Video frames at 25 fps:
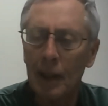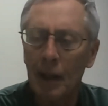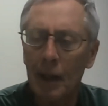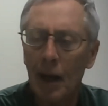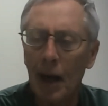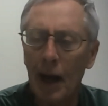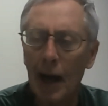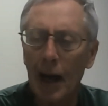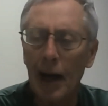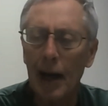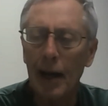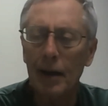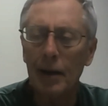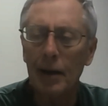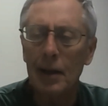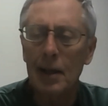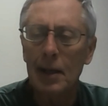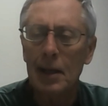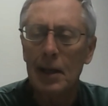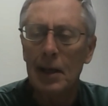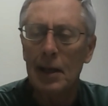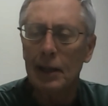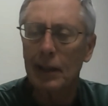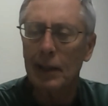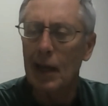Uh,
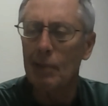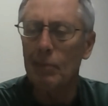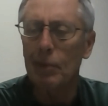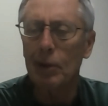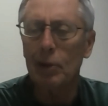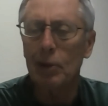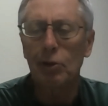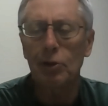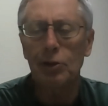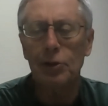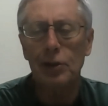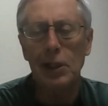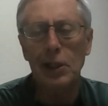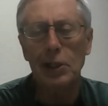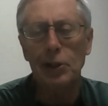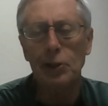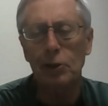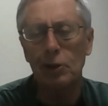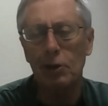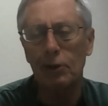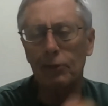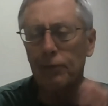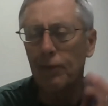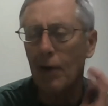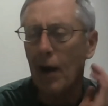Chemical is
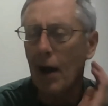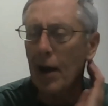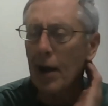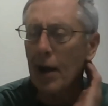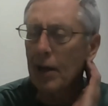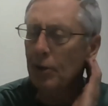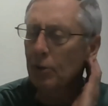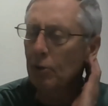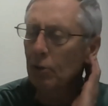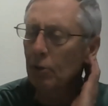easier to find.